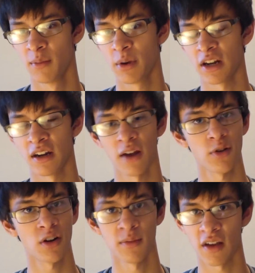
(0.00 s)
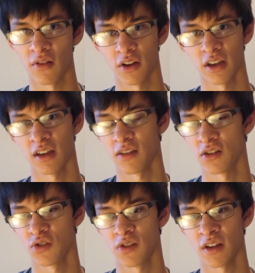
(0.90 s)
but it never comes out looking as
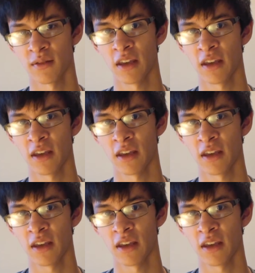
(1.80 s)
interesting,